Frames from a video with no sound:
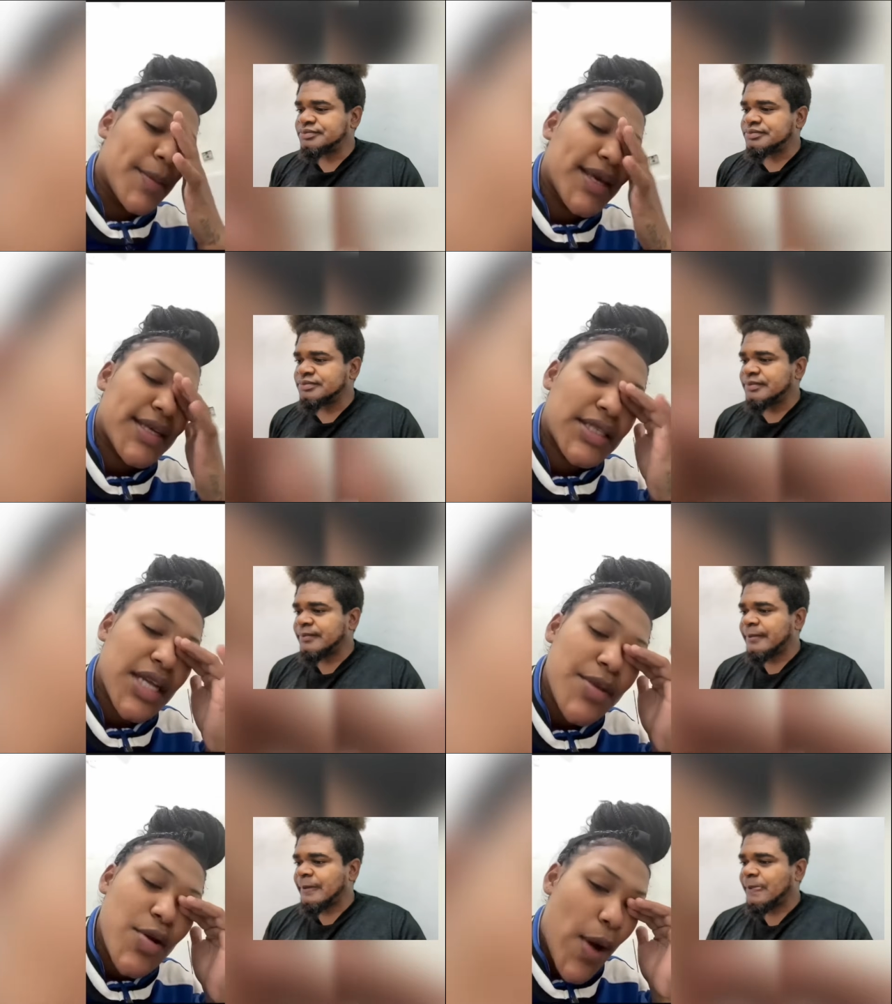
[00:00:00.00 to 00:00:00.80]
Speaker 1: Because
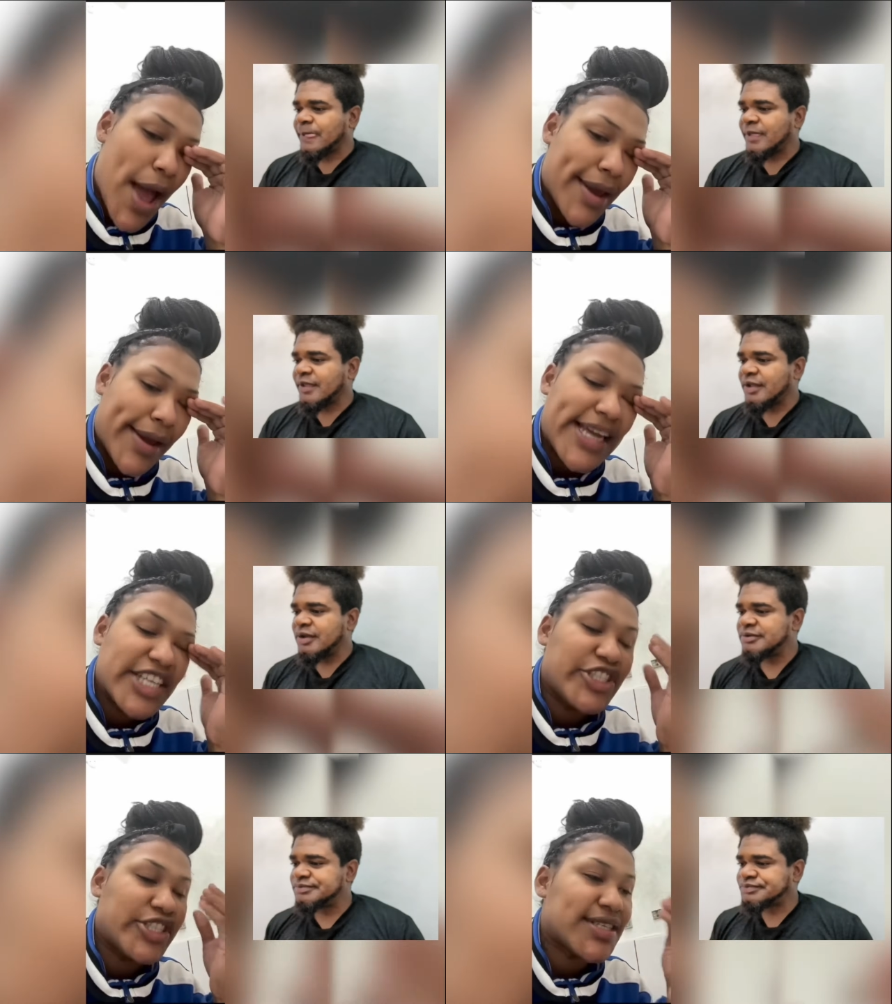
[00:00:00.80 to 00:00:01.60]
tell me why
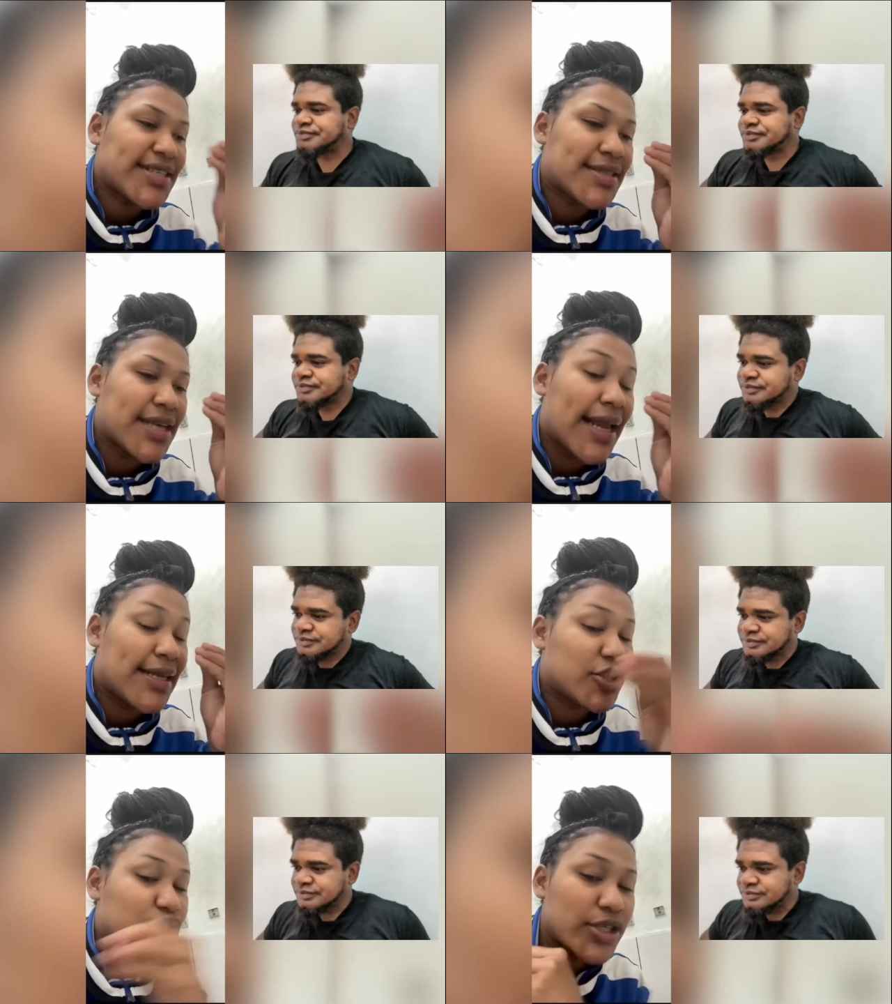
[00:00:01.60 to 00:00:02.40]
I just, I
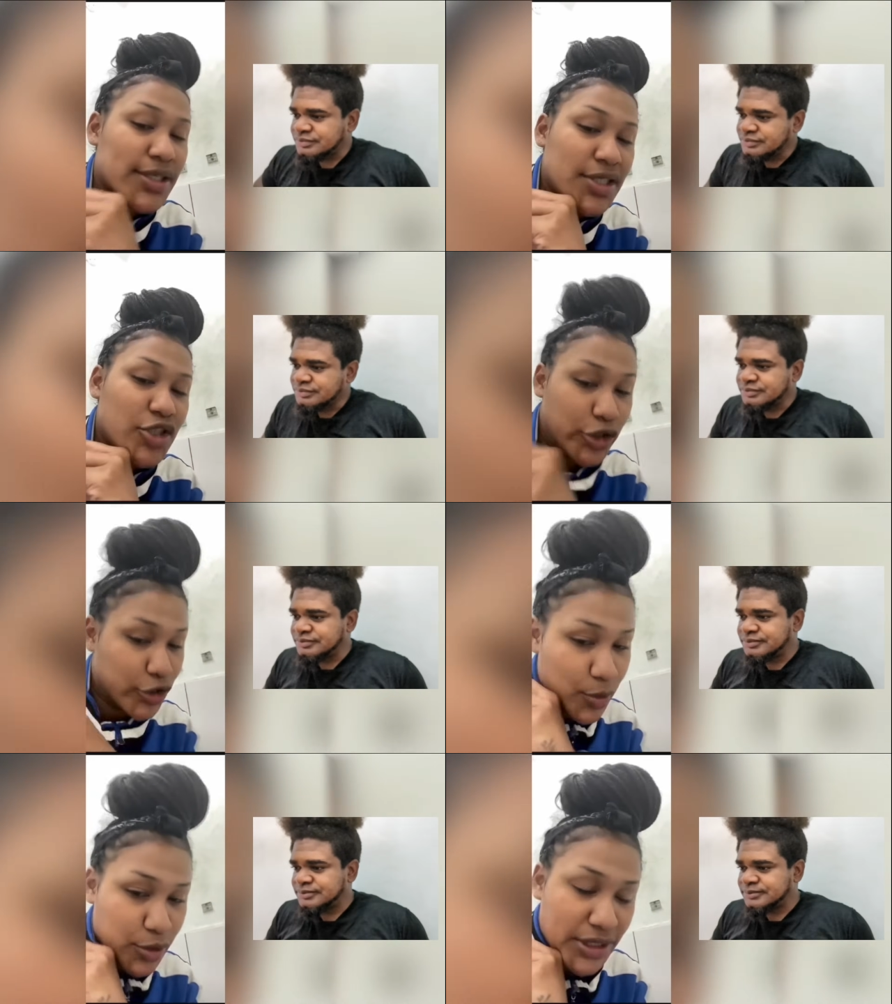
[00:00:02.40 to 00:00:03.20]
literally just
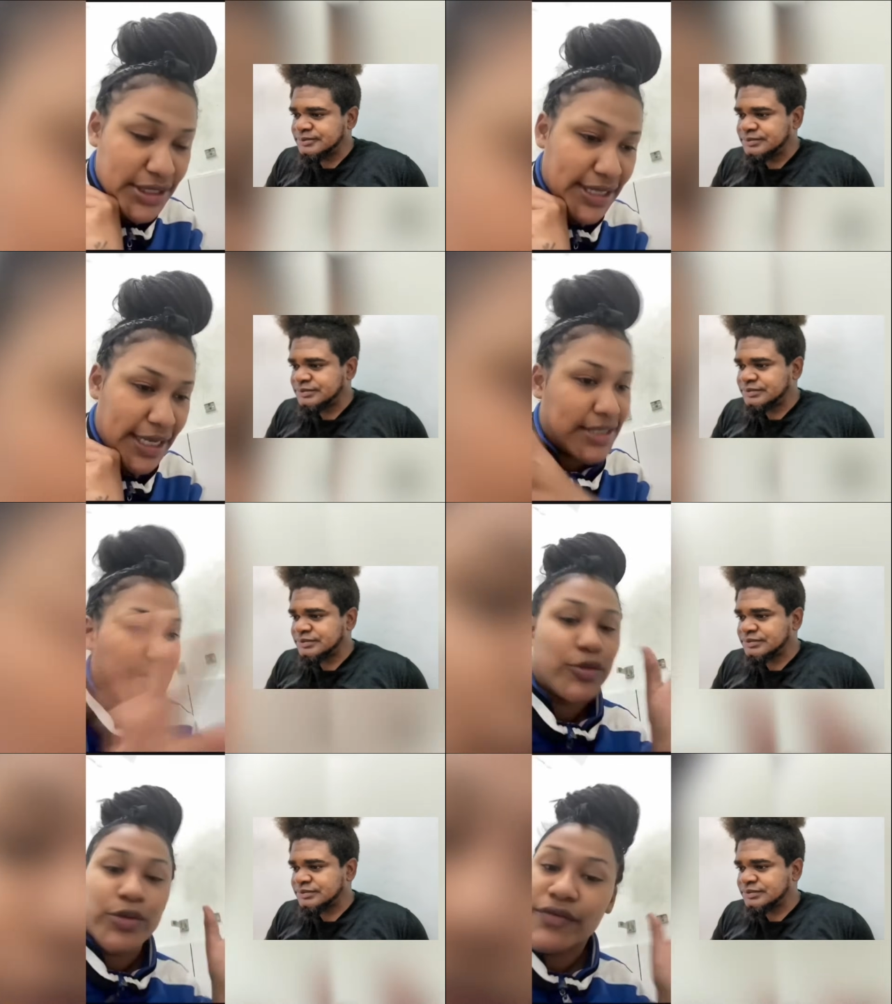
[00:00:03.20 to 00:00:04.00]
come out on this side because I
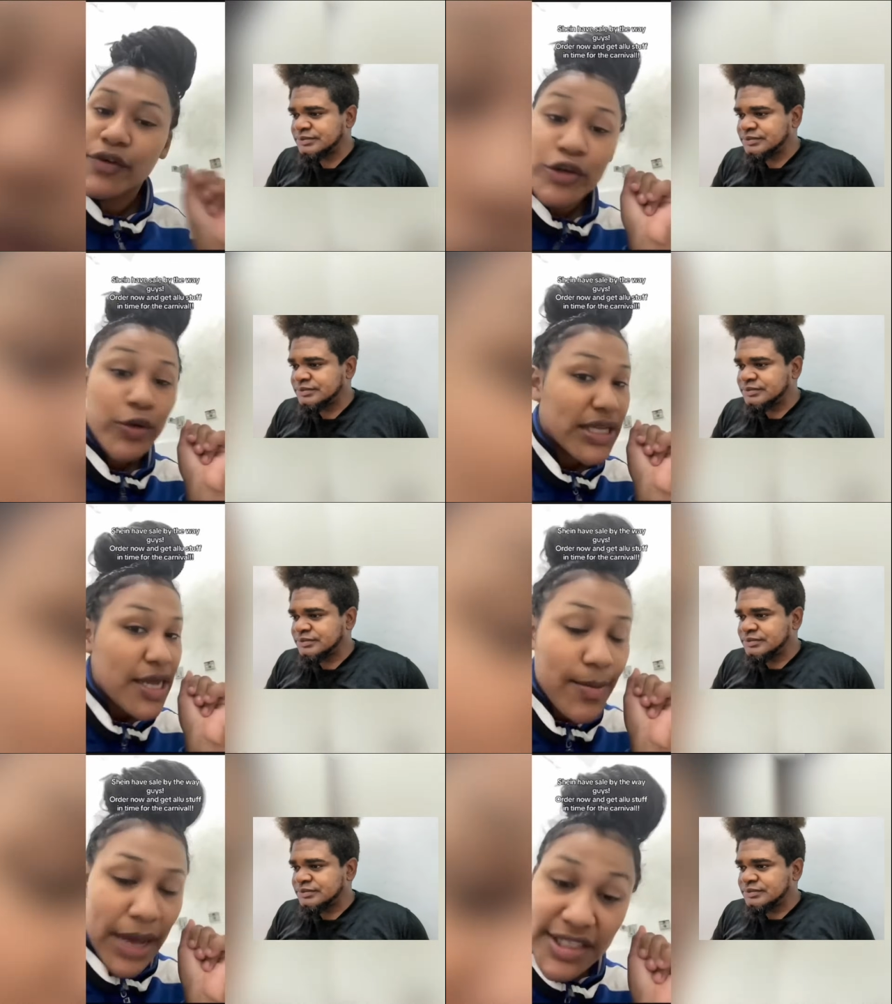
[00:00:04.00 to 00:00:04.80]
was looking for, you know,
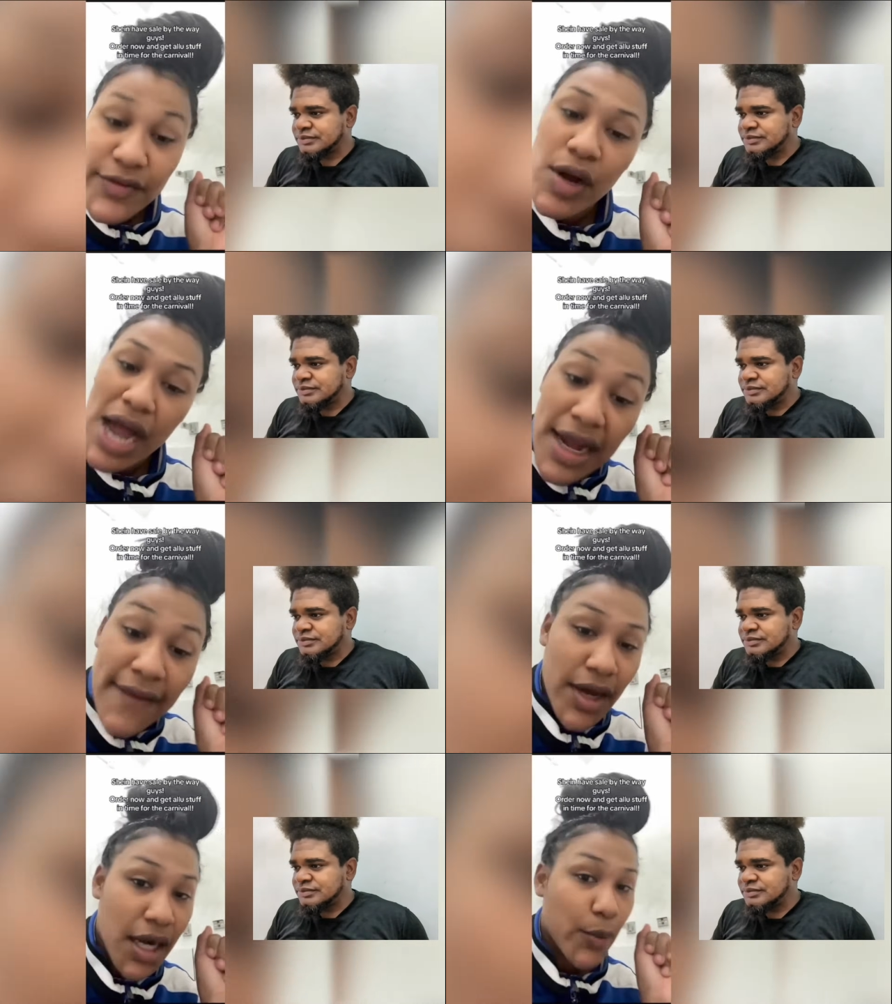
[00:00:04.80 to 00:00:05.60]
little bags for
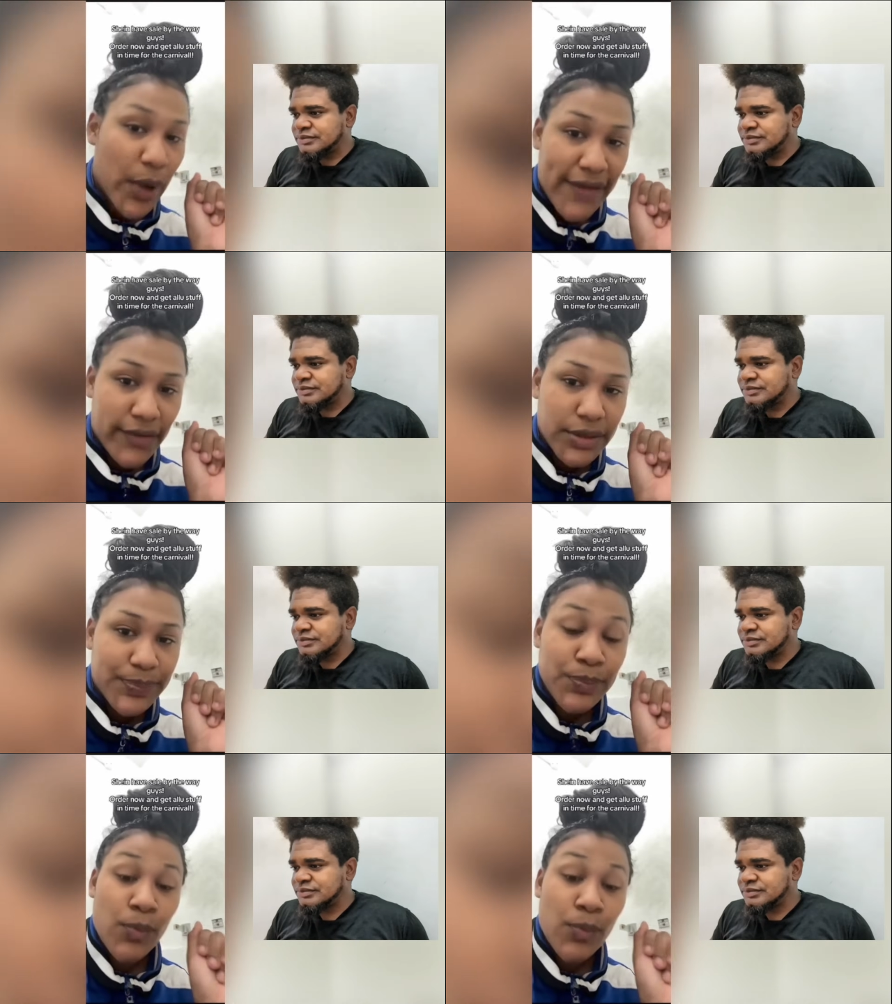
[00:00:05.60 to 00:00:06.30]
carnival and whatever.